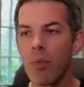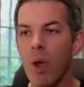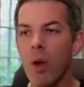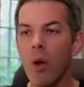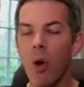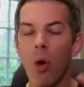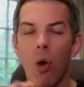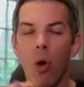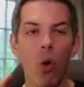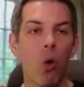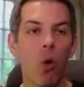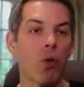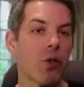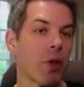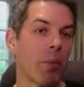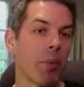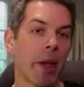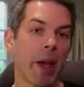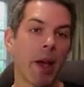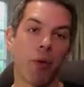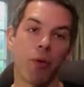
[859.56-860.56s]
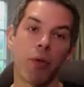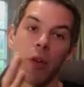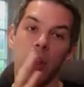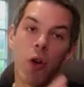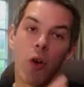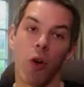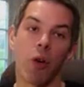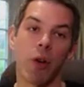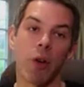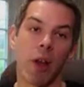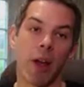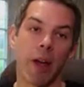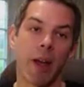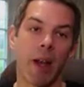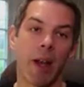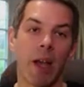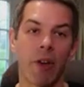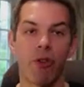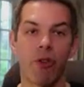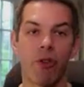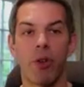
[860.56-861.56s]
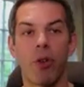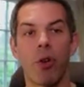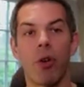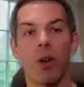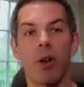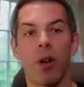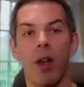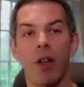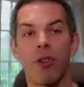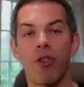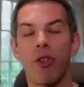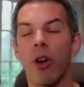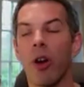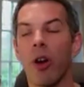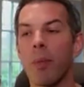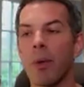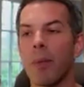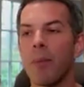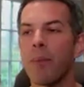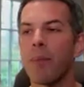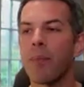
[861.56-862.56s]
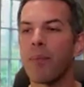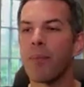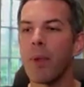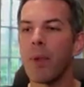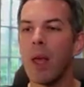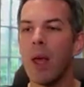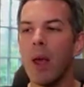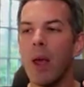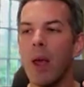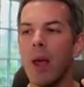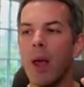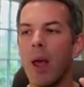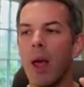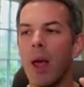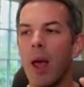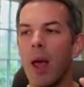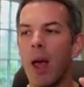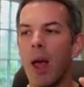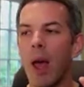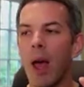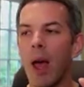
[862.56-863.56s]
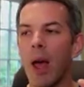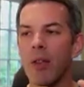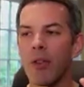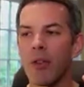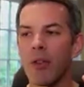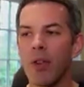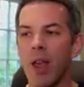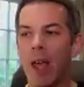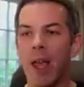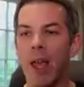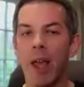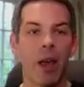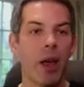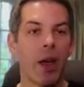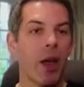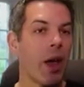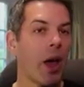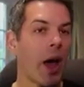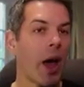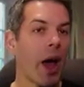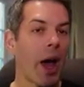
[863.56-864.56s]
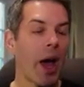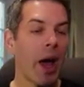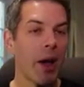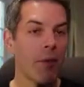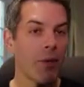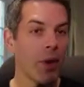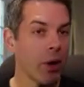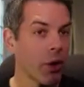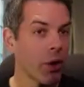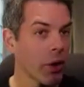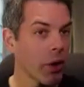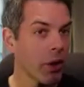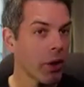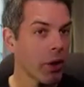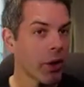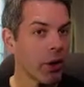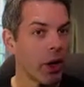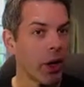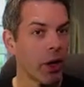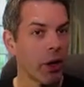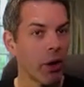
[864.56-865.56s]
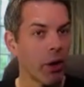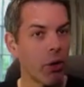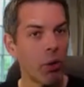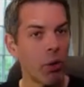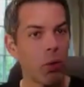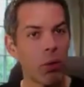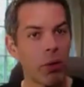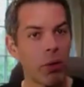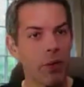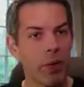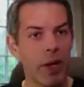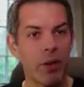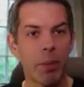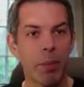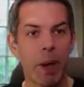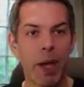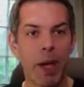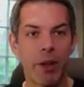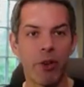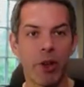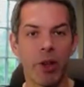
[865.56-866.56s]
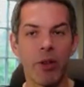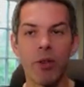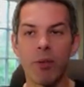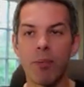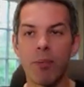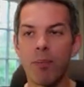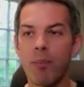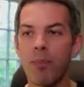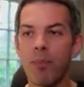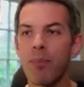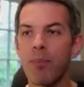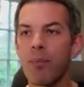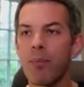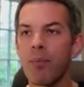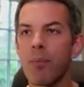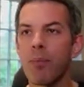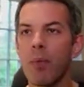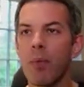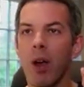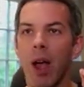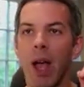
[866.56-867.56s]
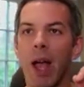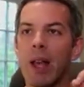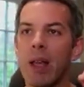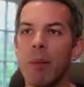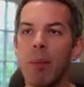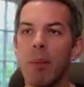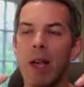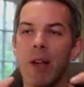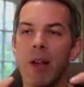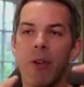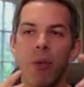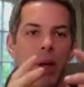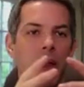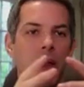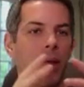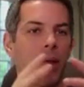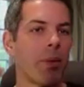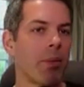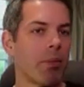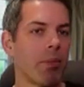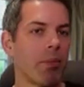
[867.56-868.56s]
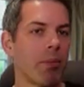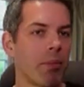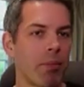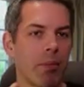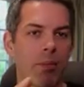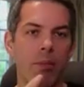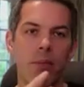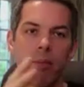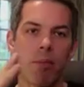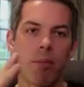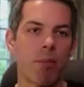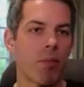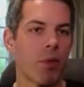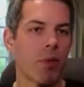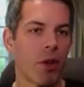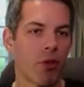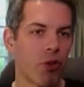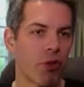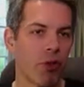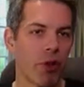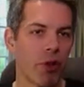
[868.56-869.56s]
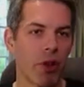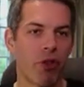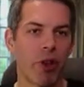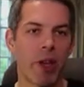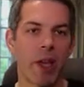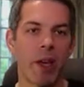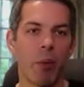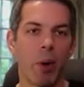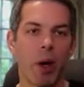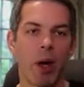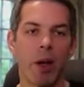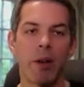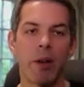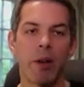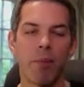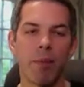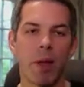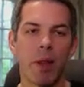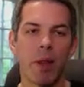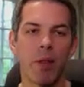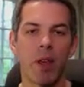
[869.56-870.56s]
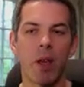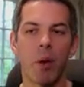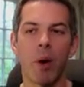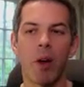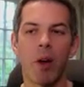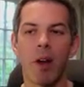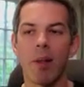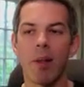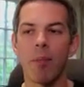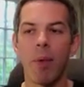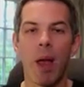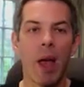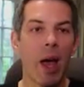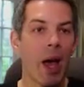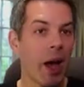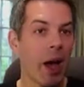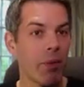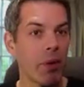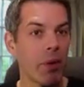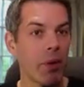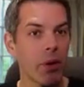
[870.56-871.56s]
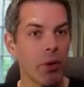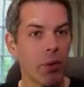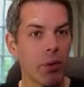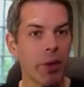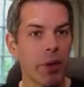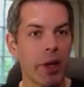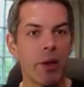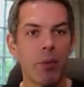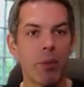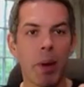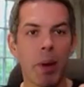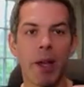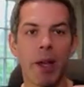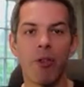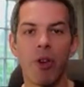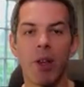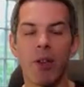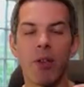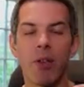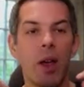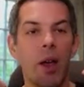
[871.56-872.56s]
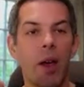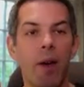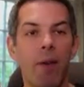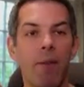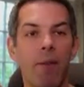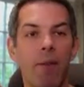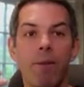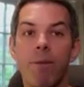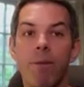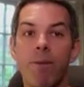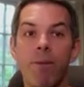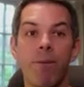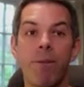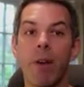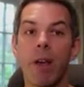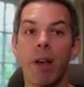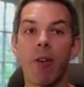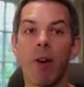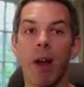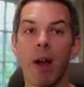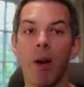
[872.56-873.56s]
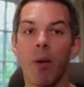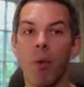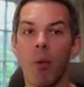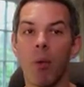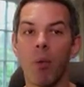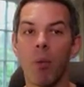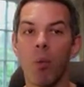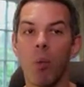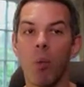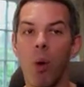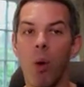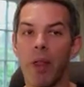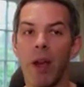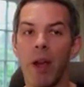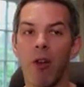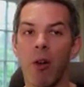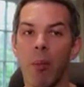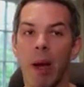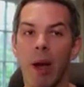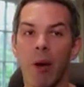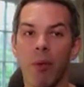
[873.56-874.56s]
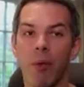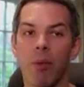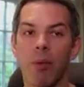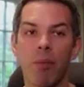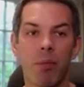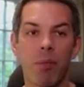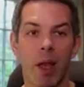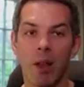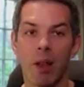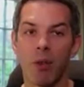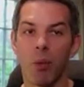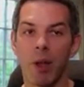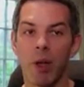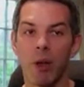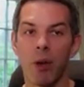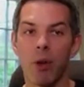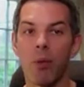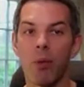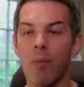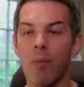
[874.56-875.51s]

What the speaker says: or something else, your online collection, your online shop, and say, have a look at all of these pages, any page with such and such a keyword in the URL, have a look at all these pages, figure out what they're about. That's what you do.